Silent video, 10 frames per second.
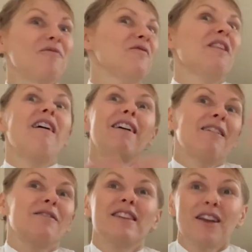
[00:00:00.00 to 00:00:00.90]

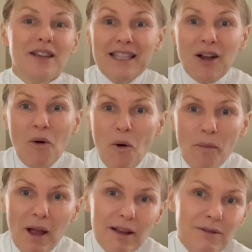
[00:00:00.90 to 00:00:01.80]
Is it
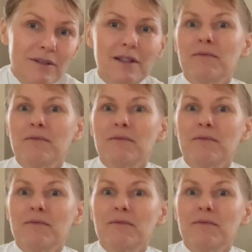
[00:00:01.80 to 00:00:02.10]
hormones?